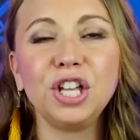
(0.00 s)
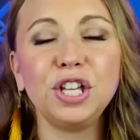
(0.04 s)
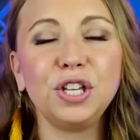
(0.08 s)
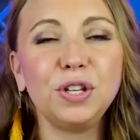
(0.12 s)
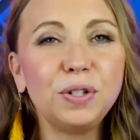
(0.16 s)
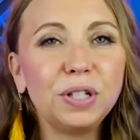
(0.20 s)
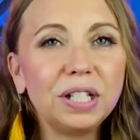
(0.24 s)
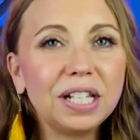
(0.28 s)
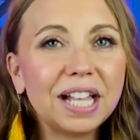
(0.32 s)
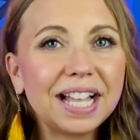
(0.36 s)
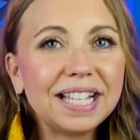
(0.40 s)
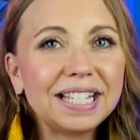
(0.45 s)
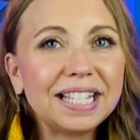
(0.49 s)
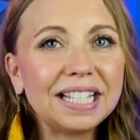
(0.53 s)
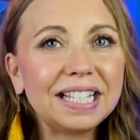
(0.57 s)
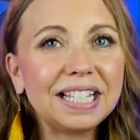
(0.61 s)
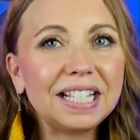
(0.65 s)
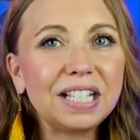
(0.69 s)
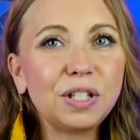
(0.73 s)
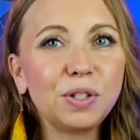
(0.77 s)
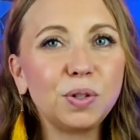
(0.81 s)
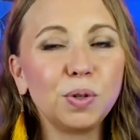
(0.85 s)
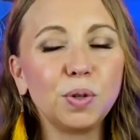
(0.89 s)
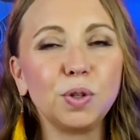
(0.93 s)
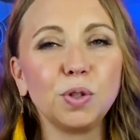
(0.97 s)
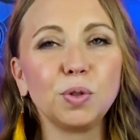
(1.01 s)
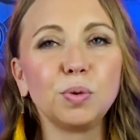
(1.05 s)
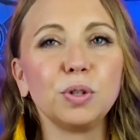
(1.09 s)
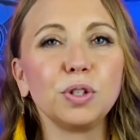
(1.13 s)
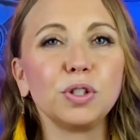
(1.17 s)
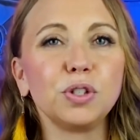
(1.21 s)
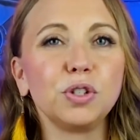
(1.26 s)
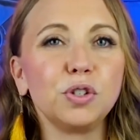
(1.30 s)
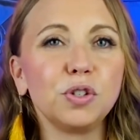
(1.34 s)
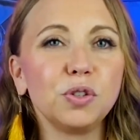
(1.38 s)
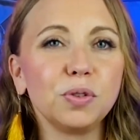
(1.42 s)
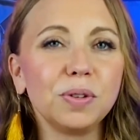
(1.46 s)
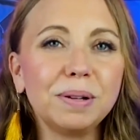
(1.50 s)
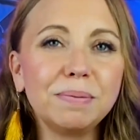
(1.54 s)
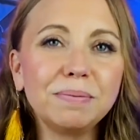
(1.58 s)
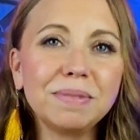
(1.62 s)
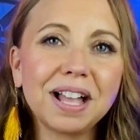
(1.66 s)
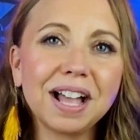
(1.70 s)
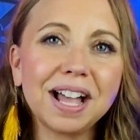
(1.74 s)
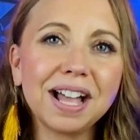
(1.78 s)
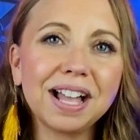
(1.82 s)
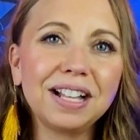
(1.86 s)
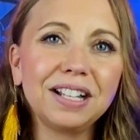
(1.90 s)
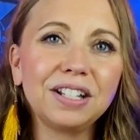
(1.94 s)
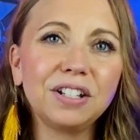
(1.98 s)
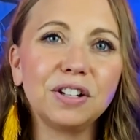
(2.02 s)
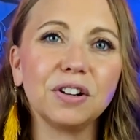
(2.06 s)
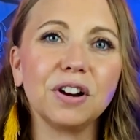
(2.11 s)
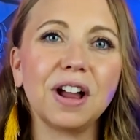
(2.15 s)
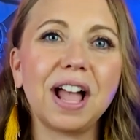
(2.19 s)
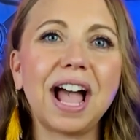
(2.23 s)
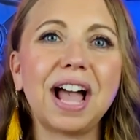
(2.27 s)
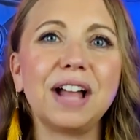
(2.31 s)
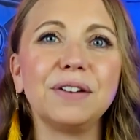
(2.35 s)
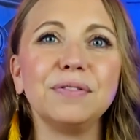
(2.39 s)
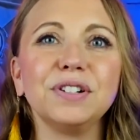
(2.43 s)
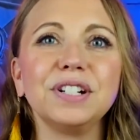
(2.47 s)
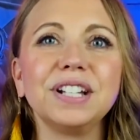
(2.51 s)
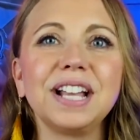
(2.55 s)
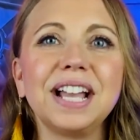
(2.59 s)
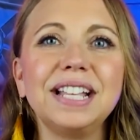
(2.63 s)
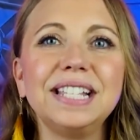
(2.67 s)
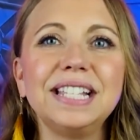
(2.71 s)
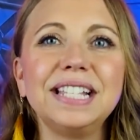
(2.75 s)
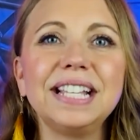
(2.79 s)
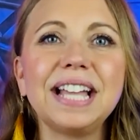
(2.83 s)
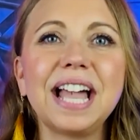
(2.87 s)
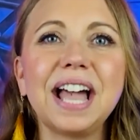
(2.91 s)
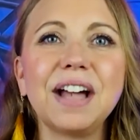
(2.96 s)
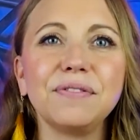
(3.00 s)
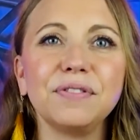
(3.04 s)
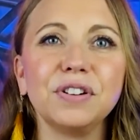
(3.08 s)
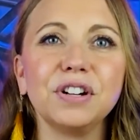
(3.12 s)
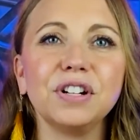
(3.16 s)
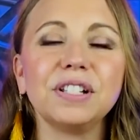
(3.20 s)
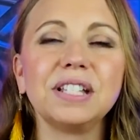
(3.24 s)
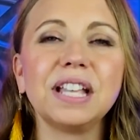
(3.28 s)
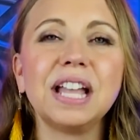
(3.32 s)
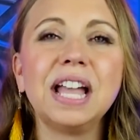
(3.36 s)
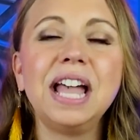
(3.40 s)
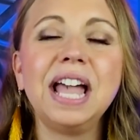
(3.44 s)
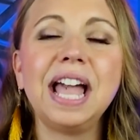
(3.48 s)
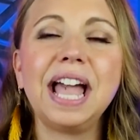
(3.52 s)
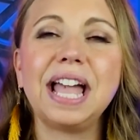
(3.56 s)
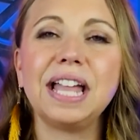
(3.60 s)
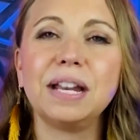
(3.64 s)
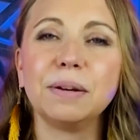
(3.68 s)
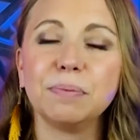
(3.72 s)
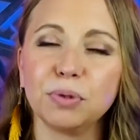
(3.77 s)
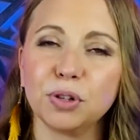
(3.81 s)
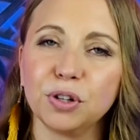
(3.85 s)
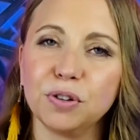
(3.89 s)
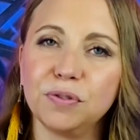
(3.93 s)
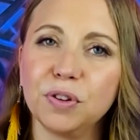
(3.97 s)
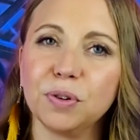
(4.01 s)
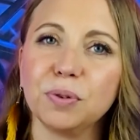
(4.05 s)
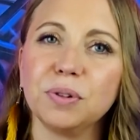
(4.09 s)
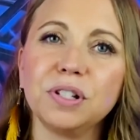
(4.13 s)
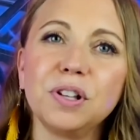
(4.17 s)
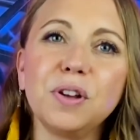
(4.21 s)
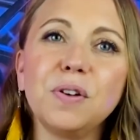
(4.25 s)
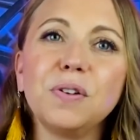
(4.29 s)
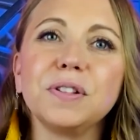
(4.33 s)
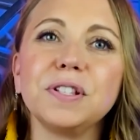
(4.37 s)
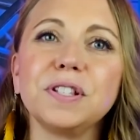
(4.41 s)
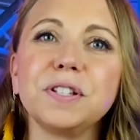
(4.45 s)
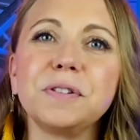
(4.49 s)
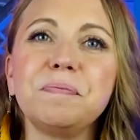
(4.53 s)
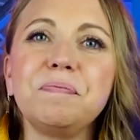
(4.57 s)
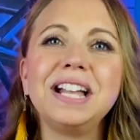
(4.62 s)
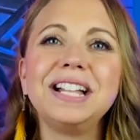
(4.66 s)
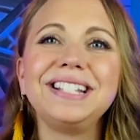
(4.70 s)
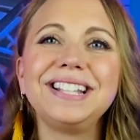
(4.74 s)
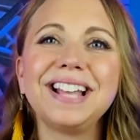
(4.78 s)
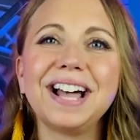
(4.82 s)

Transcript: Utilizing these tools will streamline your advertising efforts and improve your results.